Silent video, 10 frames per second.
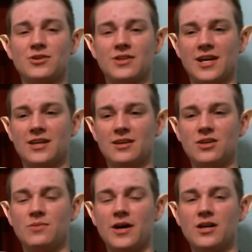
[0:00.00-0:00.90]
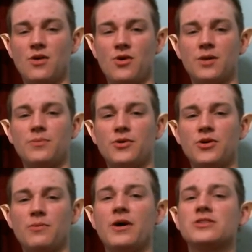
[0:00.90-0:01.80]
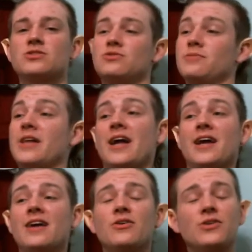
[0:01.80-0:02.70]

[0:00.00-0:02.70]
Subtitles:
Like, you might not want to pull your boxers from that angle,